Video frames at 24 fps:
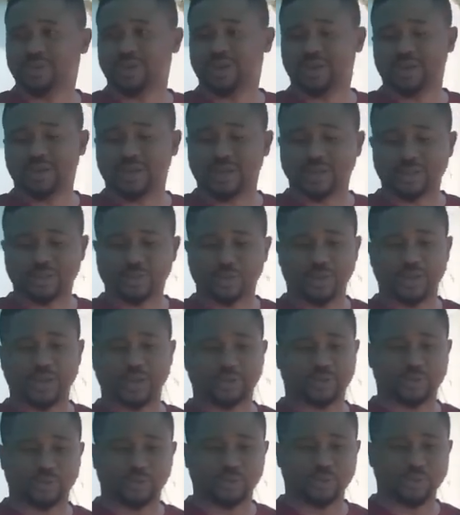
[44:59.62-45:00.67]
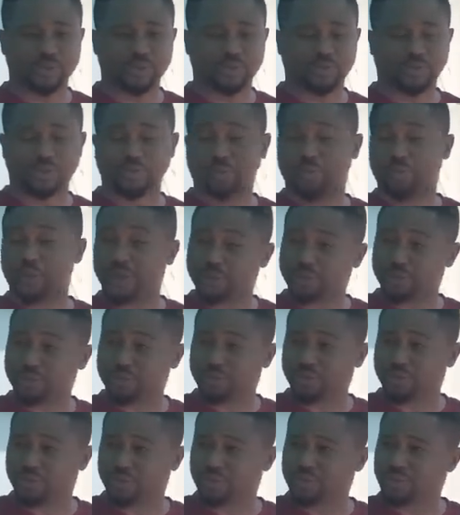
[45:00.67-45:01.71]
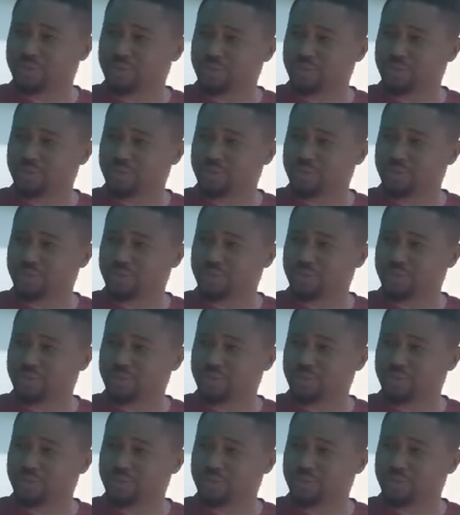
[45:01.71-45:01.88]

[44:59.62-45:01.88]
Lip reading: And that's why I don't want to put pressure on you.